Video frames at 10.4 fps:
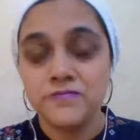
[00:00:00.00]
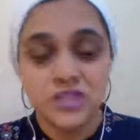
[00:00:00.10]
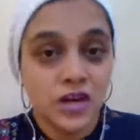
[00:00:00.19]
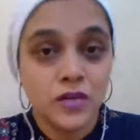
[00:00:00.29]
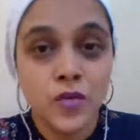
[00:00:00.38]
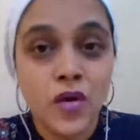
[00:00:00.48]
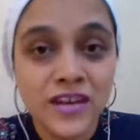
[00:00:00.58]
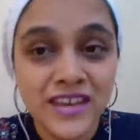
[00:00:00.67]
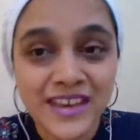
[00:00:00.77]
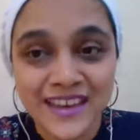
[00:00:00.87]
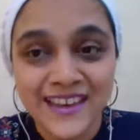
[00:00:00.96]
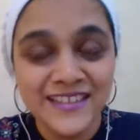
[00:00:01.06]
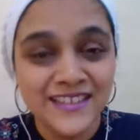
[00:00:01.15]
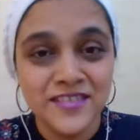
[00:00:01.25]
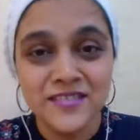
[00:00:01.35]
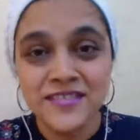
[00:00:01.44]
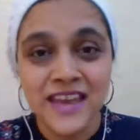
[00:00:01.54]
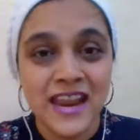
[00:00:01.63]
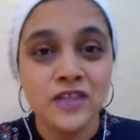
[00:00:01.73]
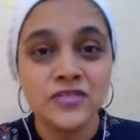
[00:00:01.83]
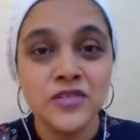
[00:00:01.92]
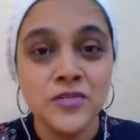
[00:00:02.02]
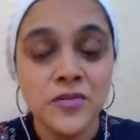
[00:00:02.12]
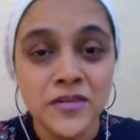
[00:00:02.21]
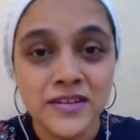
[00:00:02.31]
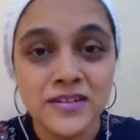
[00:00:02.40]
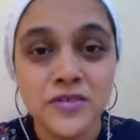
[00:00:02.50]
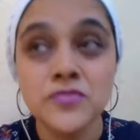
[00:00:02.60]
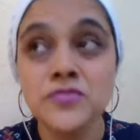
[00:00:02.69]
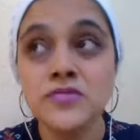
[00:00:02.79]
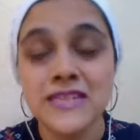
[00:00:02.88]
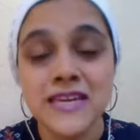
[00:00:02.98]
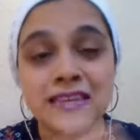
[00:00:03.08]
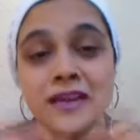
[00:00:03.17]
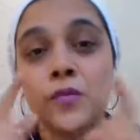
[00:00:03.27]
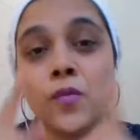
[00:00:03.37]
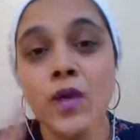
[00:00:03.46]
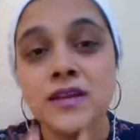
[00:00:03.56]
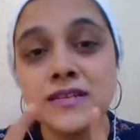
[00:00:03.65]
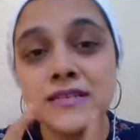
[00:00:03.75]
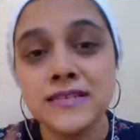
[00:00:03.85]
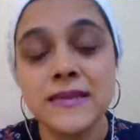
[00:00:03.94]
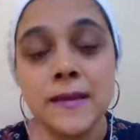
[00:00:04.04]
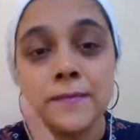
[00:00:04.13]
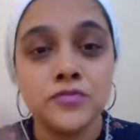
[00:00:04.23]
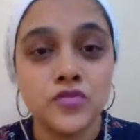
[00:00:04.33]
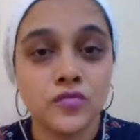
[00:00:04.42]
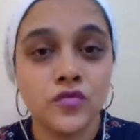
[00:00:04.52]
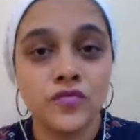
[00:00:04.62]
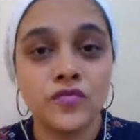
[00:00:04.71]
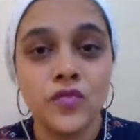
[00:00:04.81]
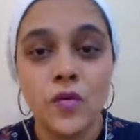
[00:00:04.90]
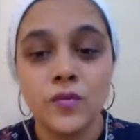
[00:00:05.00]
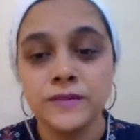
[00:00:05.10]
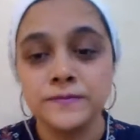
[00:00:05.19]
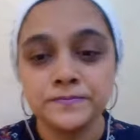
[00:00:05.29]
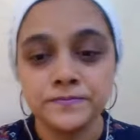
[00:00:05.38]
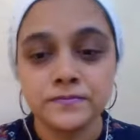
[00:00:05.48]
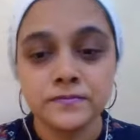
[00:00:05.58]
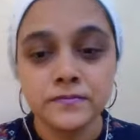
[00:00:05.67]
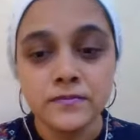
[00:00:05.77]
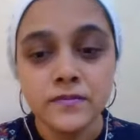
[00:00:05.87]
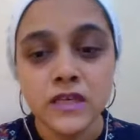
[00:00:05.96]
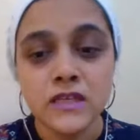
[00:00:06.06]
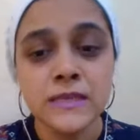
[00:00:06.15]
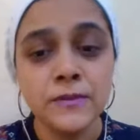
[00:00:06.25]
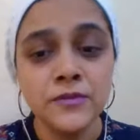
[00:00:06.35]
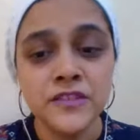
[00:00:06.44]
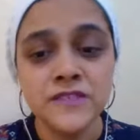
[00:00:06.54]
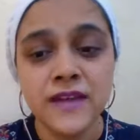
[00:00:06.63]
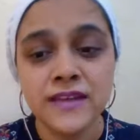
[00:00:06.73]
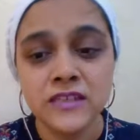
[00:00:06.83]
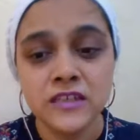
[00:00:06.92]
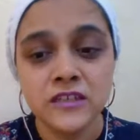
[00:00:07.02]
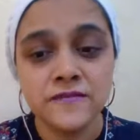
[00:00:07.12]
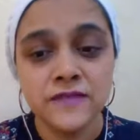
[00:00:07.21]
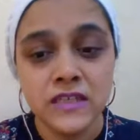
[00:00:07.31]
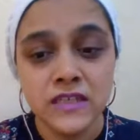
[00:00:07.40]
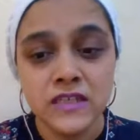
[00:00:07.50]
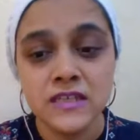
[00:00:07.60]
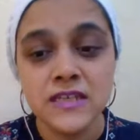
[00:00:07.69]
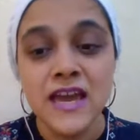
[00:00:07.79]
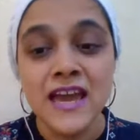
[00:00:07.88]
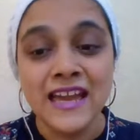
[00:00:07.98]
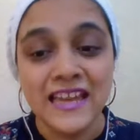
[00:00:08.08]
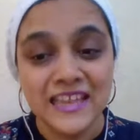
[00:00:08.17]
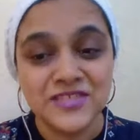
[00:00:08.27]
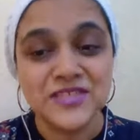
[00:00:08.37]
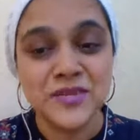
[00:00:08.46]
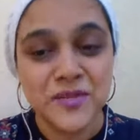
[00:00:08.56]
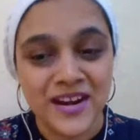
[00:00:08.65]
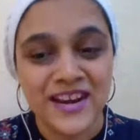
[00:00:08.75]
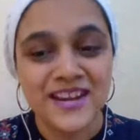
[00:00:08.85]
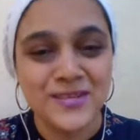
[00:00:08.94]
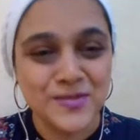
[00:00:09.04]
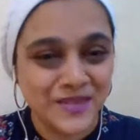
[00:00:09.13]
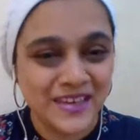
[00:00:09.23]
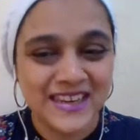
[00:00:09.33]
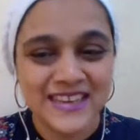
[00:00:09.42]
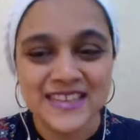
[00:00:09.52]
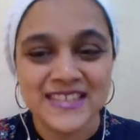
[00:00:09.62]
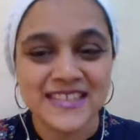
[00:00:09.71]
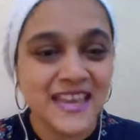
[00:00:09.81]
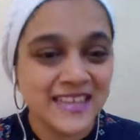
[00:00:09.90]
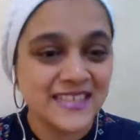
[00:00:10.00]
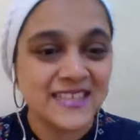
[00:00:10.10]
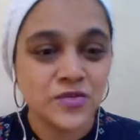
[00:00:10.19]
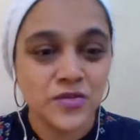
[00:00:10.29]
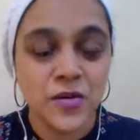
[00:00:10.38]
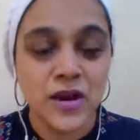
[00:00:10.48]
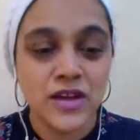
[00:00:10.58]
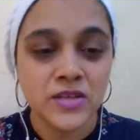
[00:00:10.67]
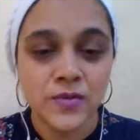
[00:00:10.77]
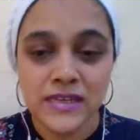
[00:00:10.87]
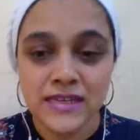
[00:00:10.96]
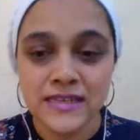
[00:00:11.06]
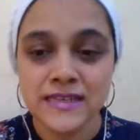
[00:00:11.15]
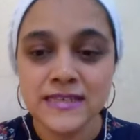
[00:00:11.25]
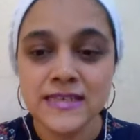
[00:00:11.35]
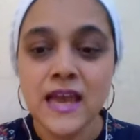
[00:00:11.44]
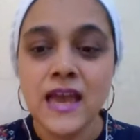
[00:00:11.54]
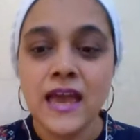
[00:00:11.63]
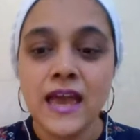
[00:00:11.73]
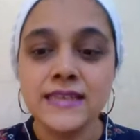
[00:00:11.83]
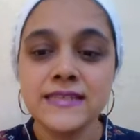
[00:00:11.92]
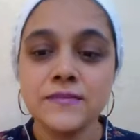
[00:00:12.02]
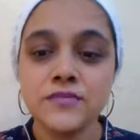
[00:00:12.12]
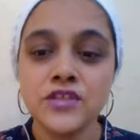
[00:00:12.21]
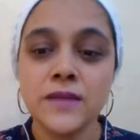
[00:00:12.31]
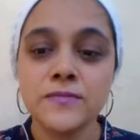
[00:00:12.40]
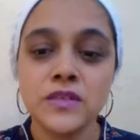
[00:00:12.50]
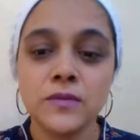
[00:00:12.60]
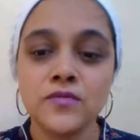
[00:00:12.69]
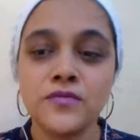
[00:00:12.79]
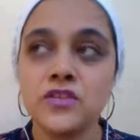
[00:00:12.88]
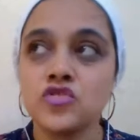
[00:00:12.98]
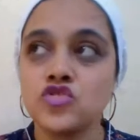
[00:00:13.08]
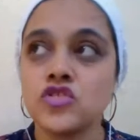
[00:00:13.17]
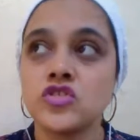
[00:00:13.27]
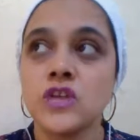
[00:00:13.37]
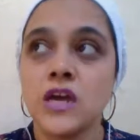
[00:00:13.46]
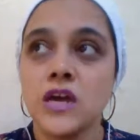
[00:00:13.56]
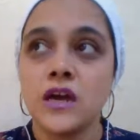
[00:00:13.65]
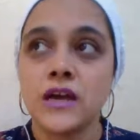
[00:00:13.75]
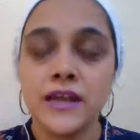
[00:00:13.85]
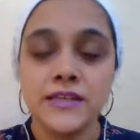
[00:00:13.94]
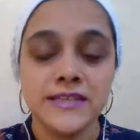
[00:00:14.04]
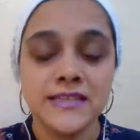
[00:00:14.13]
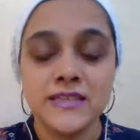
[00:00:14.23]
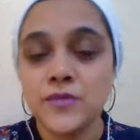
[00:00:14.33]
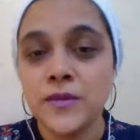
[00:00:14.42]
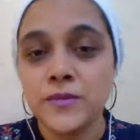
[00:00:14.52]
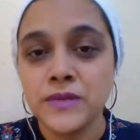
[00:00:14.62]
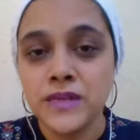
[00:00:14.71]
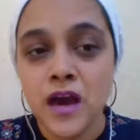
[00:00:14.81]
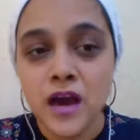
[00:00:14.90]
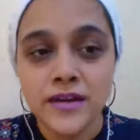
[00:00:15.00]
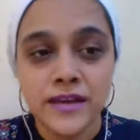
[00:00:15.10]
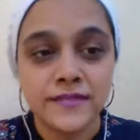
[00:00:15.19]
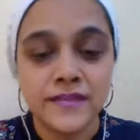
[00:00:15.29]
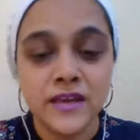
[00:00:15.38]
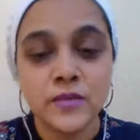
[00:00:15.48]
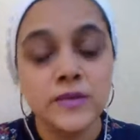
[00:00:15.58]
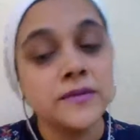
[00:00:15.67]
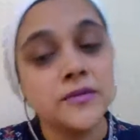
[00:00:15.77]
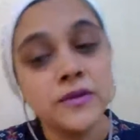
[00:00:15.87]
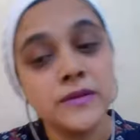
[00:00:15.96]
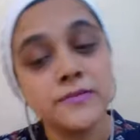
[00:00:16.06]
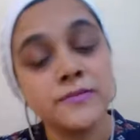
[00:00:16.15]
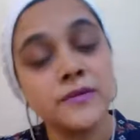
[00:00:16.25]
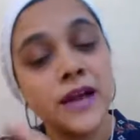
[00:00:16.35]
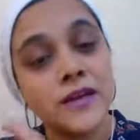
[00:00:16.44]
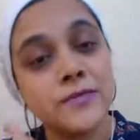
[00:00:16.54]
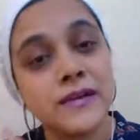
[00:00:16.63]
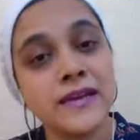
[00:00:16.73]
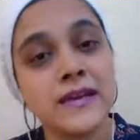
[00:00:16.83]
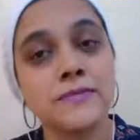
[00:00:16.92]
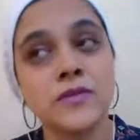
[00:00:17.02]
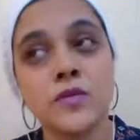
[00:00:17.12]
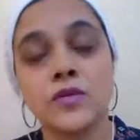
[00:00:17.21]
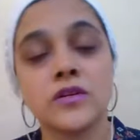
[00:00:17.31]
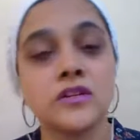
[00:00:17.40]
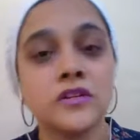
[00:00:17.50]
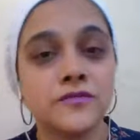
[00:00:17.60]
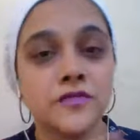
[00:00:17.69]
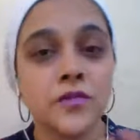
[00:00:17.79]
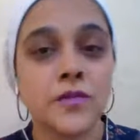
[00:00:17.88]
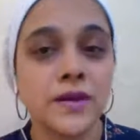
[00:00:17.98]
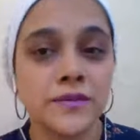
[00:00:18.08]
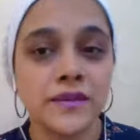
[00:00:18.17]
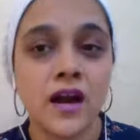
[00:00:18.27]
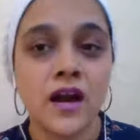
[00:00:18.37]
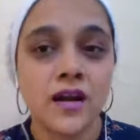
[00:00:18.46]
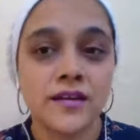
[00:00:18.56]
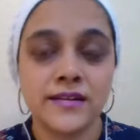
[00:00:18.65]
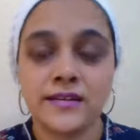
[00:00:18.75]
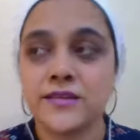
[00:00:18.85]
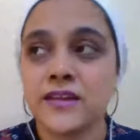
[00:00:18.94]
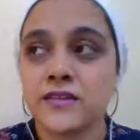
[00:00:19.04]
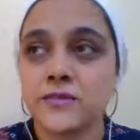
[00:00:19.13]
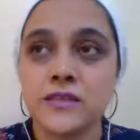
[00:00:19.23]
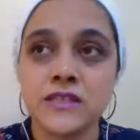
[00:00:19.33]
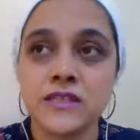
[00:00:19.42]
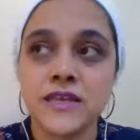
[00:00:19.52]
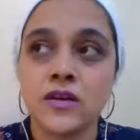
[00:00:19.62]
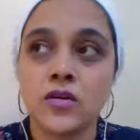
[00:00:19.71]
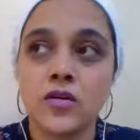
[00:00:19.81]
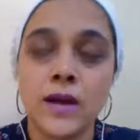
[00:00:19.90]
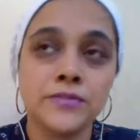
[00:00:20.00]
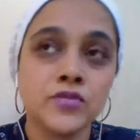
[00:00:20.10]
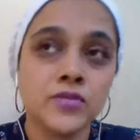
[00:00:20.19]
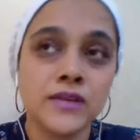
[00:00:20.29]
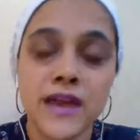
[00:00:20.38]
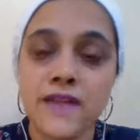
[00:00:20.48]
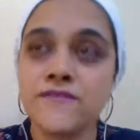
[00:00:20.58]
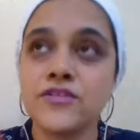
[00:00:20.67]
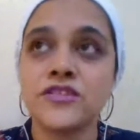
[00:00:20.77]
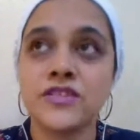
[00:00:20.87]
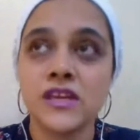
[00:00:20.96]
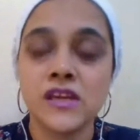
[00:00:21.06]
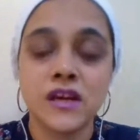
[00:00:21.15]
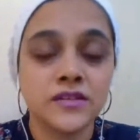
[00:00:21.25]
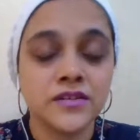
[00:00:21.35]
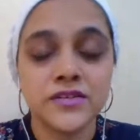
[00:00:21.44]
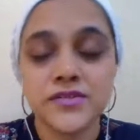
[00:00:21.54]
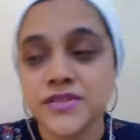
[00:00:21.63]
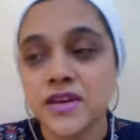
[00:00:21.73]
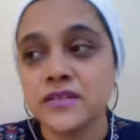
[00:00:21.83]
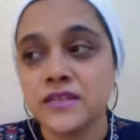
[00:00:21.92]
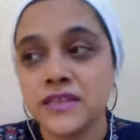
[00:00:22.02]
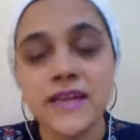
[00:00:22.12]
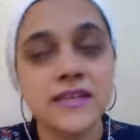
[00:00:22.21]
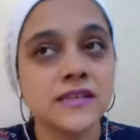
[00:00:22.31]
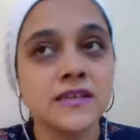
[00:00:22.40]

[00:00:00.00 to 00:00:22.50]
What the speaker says: start walking, get out the door. Do take that one step to move forward. Some of us find it convenient. It requires willingness. Yes, it requires willingness. And sometimes some of us just kind of sit where we are, and then we kind of blame the world for where we are, and then we say, oh, I'm doing everything under the sun, yet